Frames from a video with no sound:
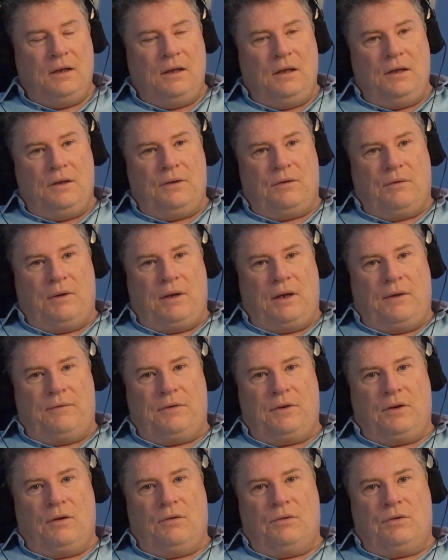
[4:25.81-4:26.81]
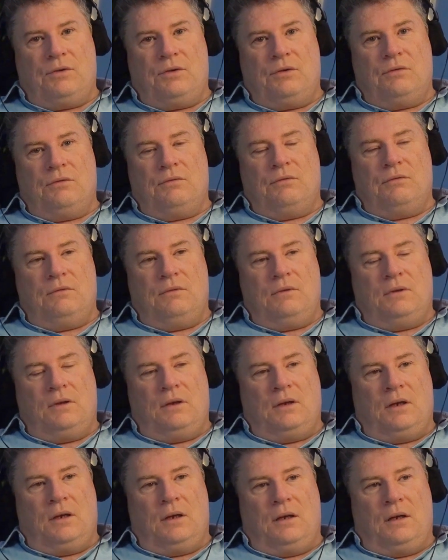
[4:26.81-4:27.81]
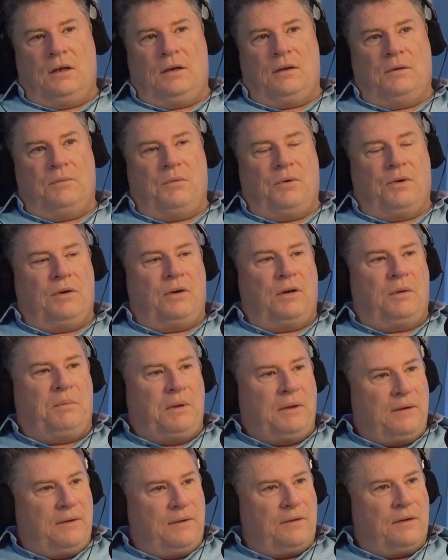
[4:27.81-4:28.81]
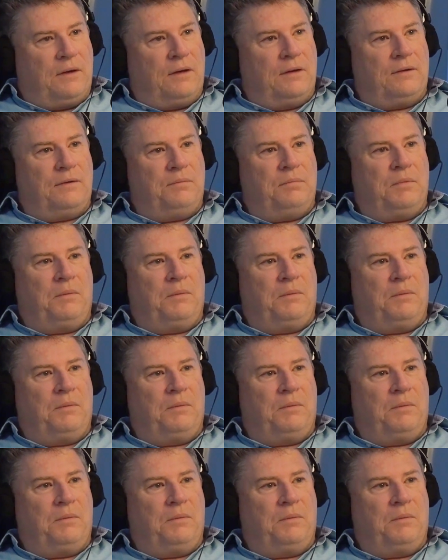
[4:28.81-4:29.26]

So I'd have to go to England and work on the building sites,